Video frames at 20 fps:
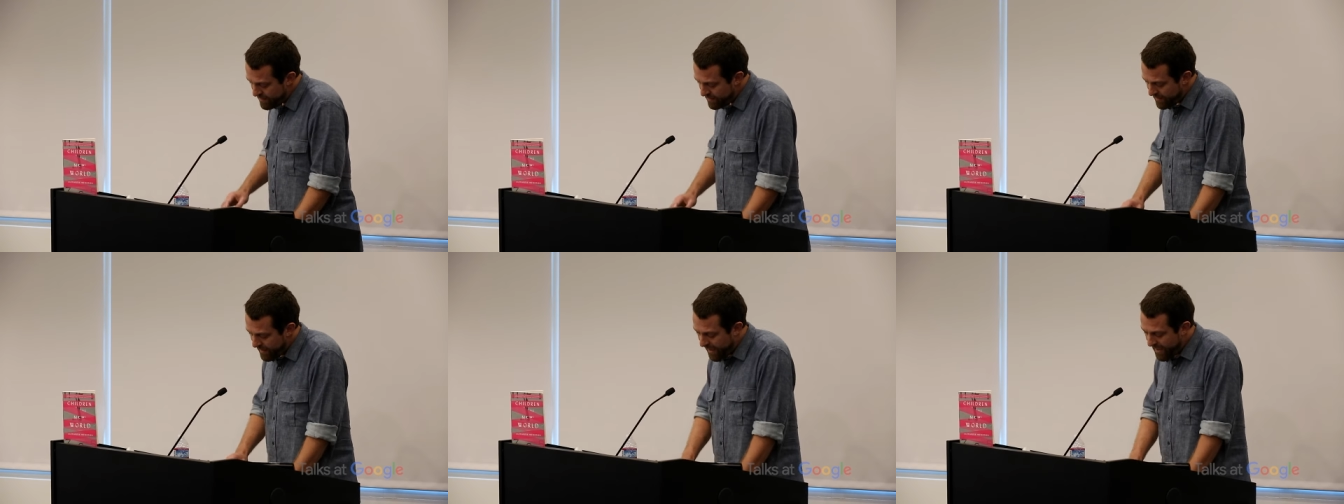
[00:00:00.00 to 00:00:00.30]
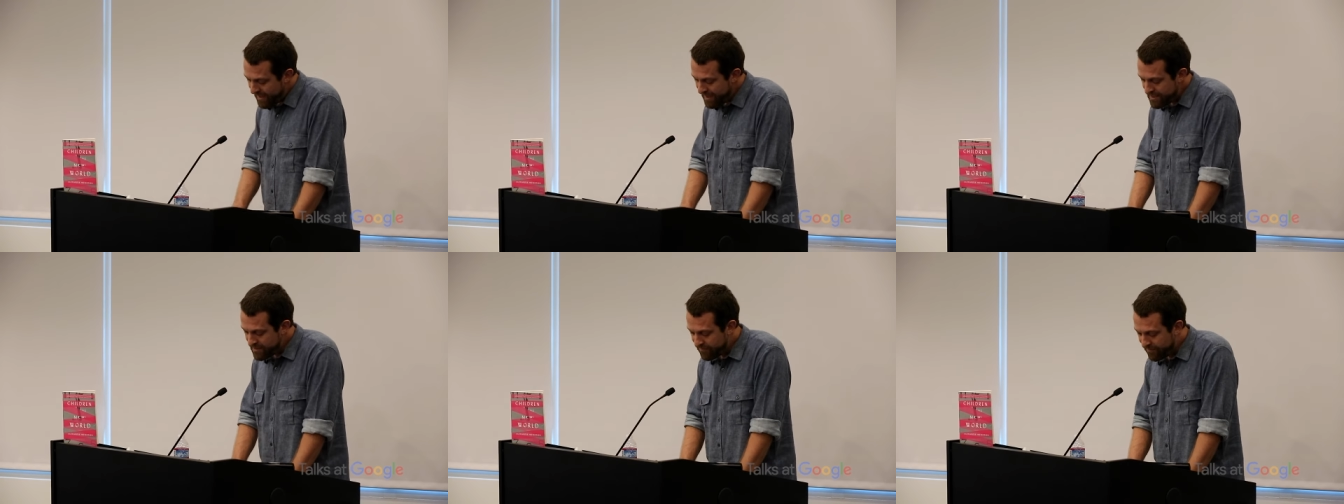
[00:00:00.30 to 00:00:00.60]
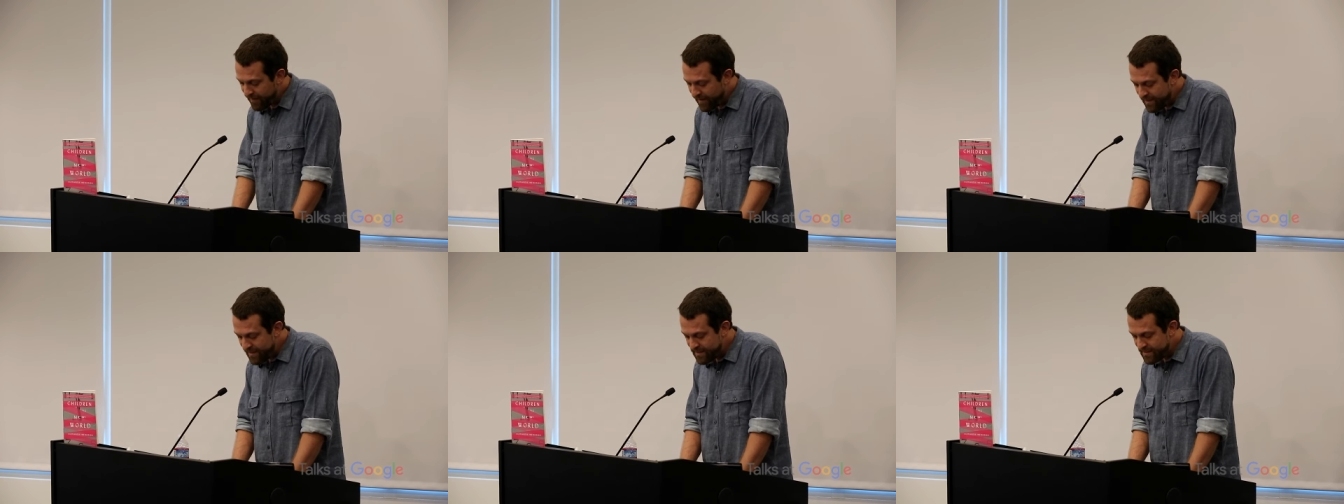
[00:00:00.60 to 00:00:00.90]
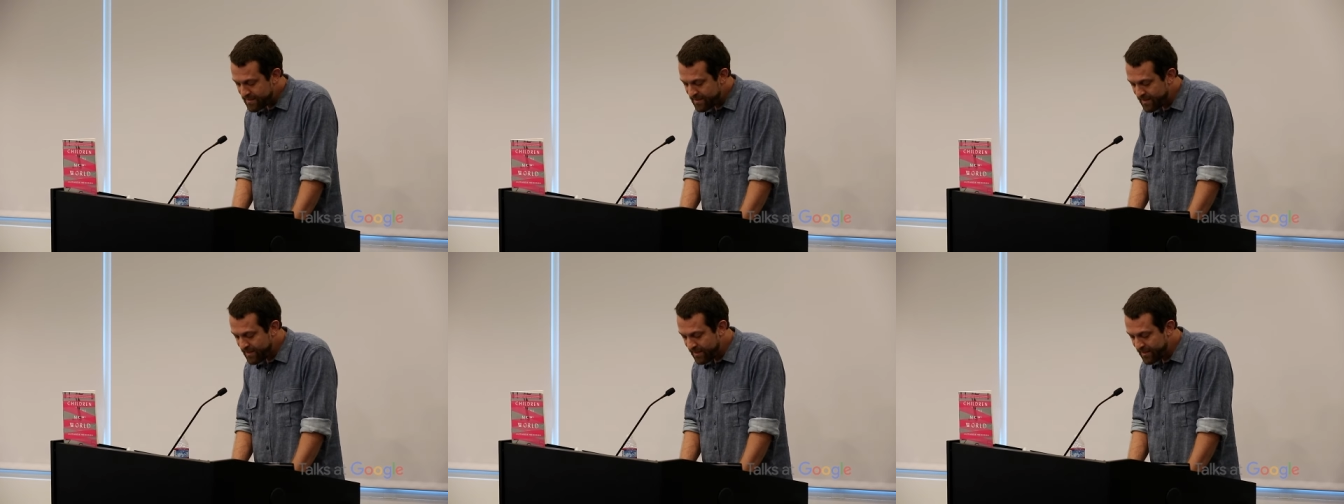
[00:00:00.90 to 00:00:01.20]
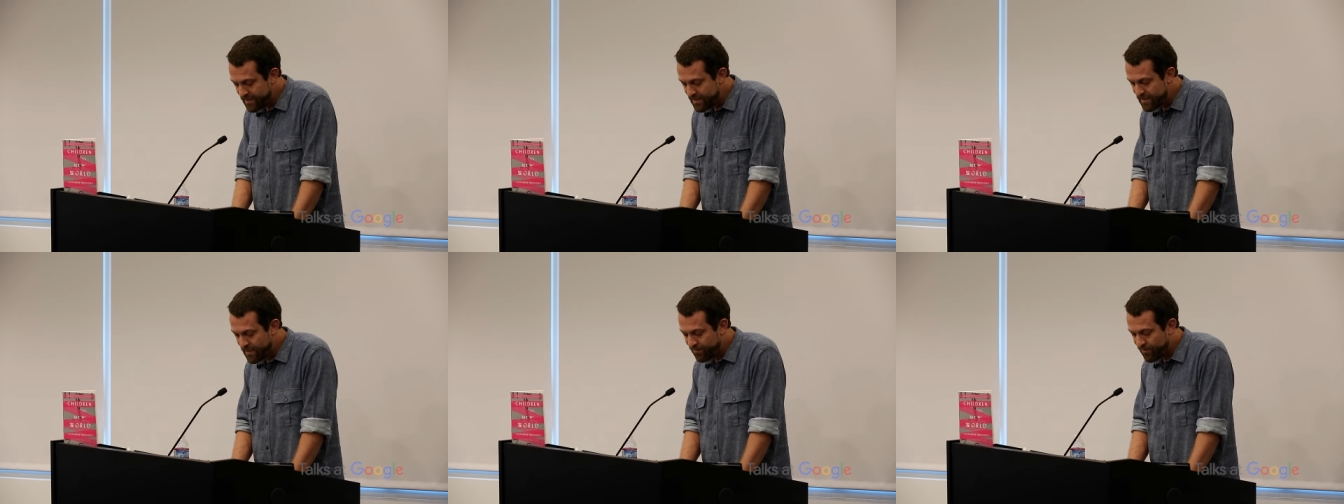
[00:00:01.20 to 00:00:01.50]
Katie's face in
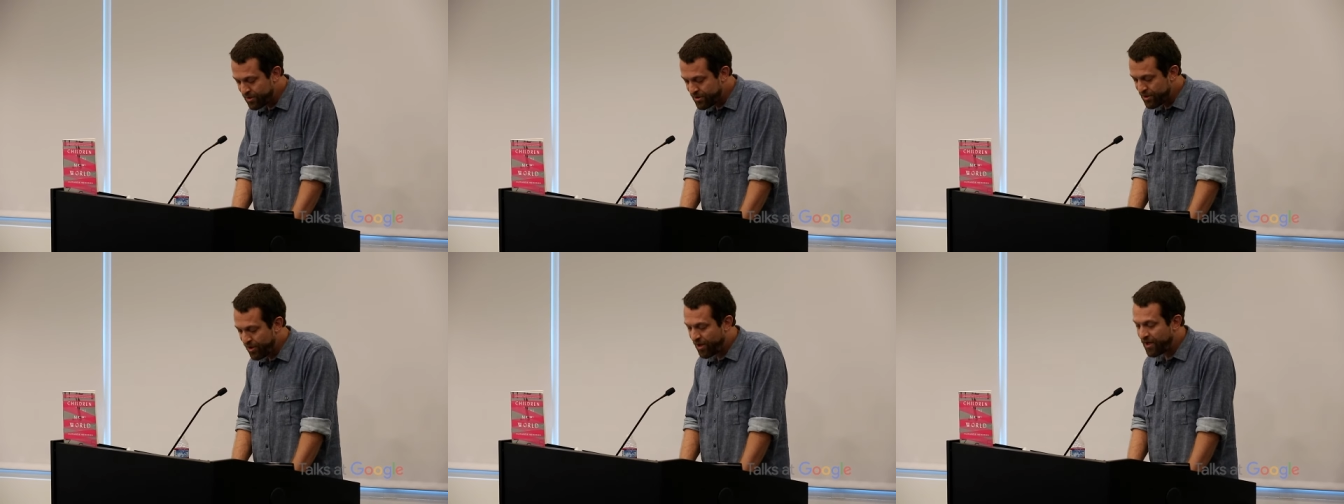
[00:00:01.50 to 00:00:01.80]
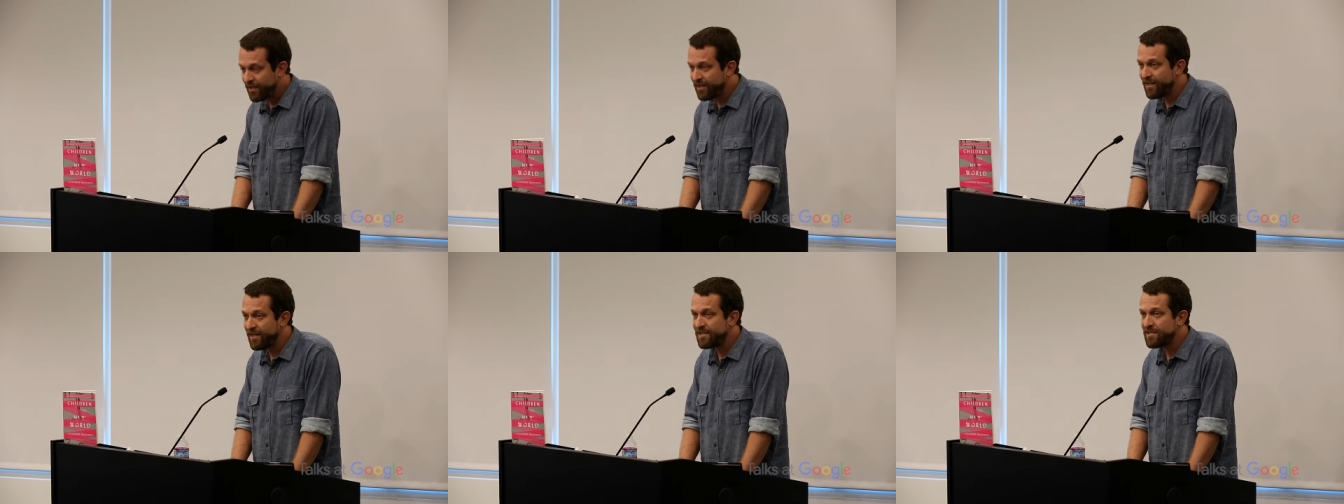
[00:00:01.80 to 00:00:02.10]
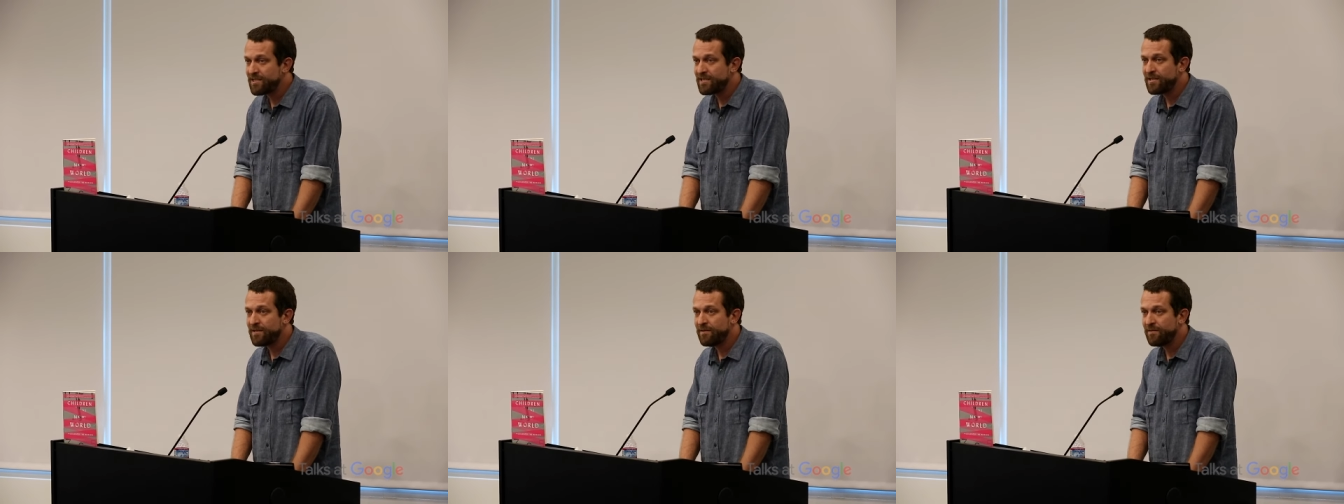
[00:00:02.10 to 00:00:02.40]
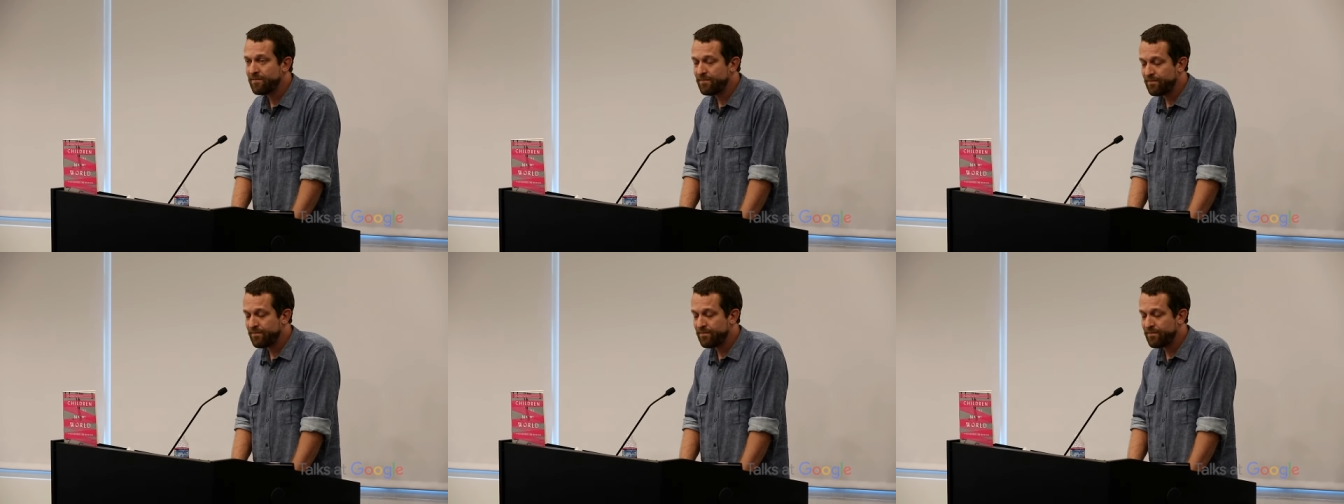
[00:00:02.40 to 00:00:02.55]
the summer darkness.